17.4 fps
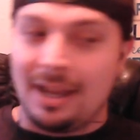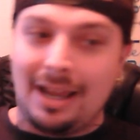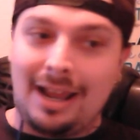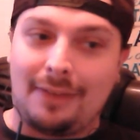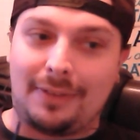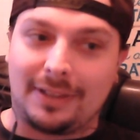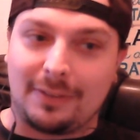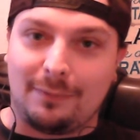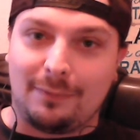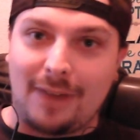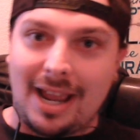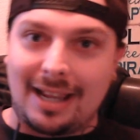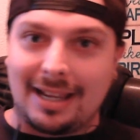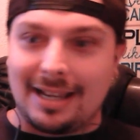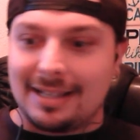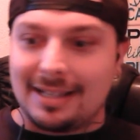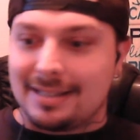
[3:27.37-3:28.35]
I think the
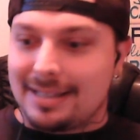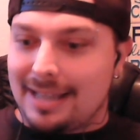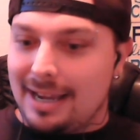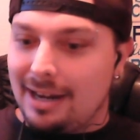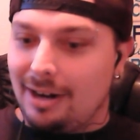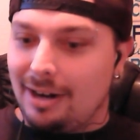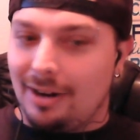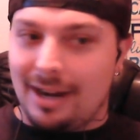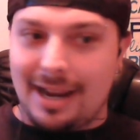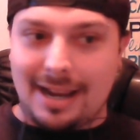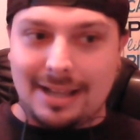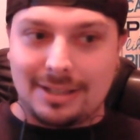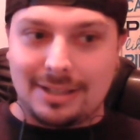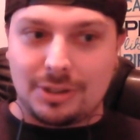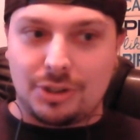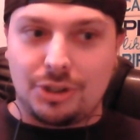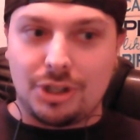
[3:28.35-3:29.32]
Vikings year
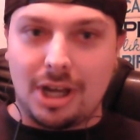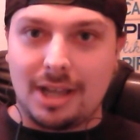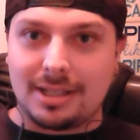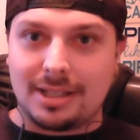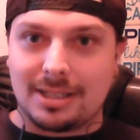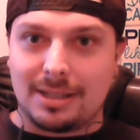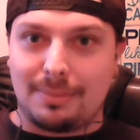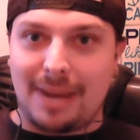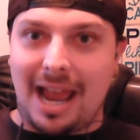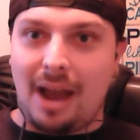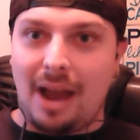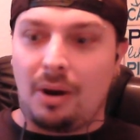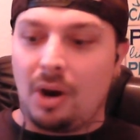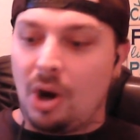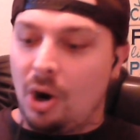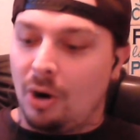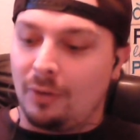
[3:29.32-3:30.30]
is just
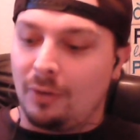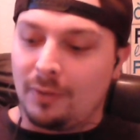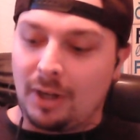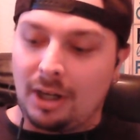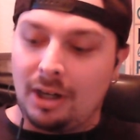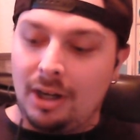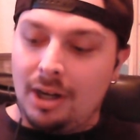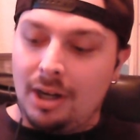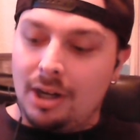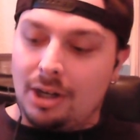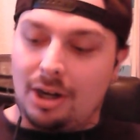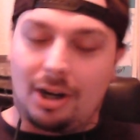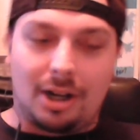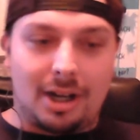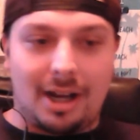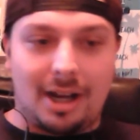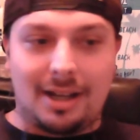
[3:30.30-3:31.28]
about over.
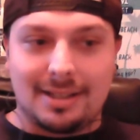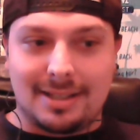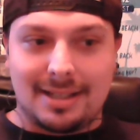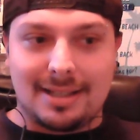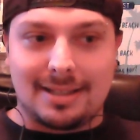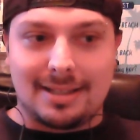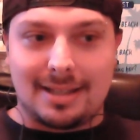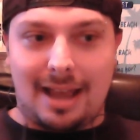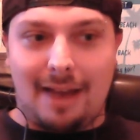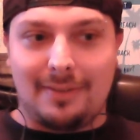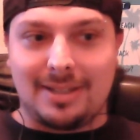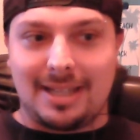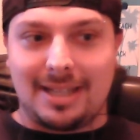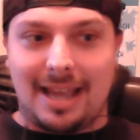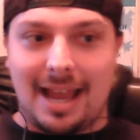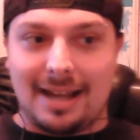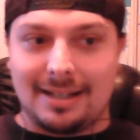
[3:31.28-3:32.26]
Kirk Cousins
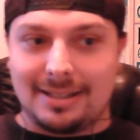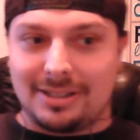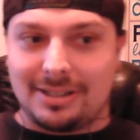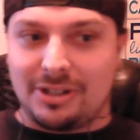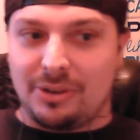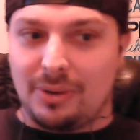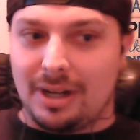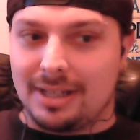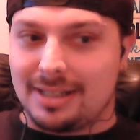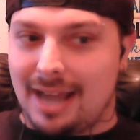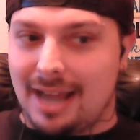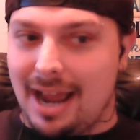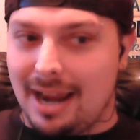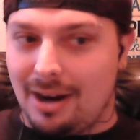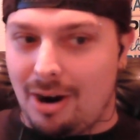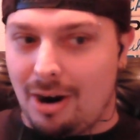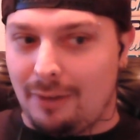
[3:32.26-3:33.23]
obviously heading to
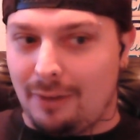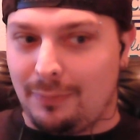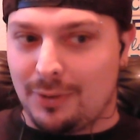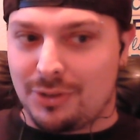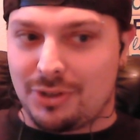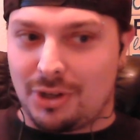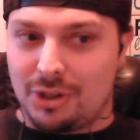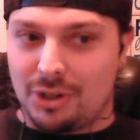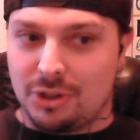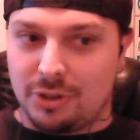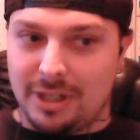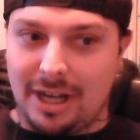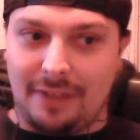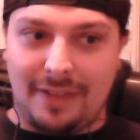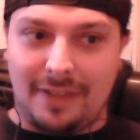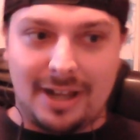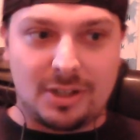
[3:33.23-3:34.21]
IR for surgery
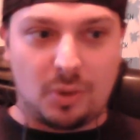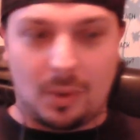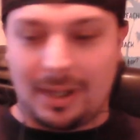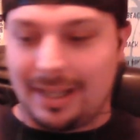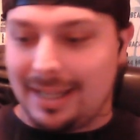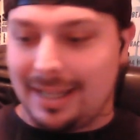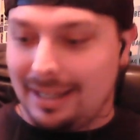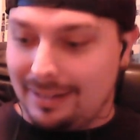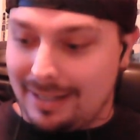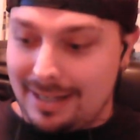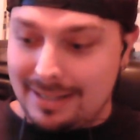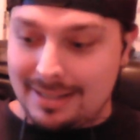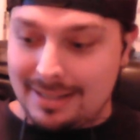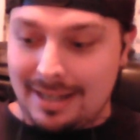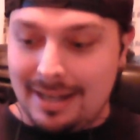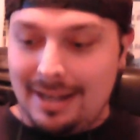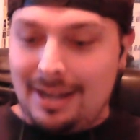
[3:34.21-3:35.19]
on that torn Achilles.